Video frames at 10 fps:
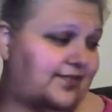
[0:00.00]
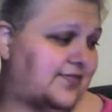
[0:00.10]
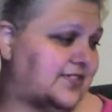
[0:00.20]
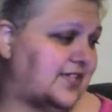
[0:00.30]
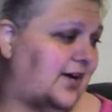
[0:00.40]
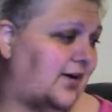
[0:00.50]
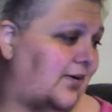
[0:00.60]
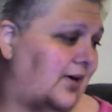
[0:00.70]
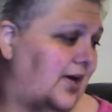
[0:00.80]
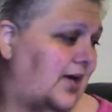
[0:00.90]
So
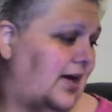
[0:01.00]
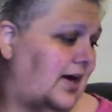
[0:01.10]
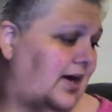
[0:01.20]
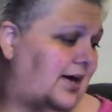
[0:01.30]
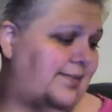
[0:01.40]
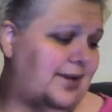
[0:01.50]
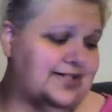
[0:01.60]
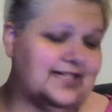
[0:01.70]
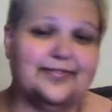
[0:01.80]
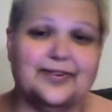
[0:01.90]
um, I
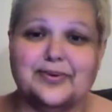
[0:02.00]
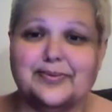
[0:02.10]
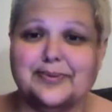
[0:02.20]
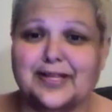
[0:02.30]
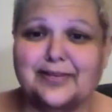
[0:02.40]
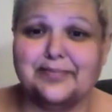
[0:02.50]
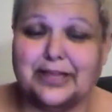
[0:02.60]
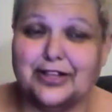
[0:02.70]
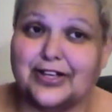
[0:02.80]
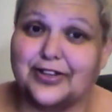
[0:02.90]
definitely will be
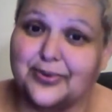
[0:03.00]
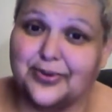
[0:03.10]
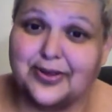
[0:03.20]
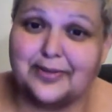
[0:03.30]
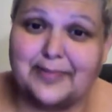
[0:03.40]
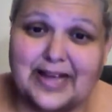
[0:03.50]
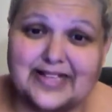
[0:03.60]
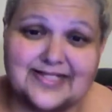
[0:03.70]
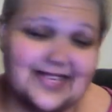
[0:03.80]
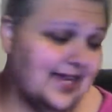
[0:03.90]
looking through the
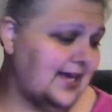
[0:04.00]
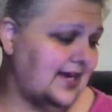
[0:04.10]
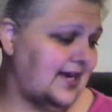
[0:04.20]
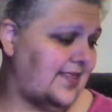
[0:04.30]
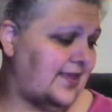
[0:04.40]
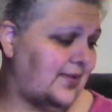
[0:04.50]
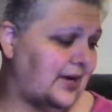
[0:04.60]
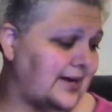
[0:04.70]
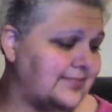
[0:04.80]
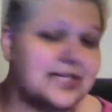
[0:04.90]
magazine, and then when
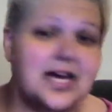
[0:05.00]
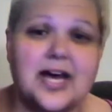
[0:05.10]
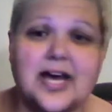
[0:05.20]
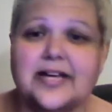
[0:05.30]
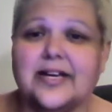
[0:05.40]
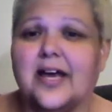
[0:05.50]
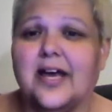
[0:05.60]
I'm done,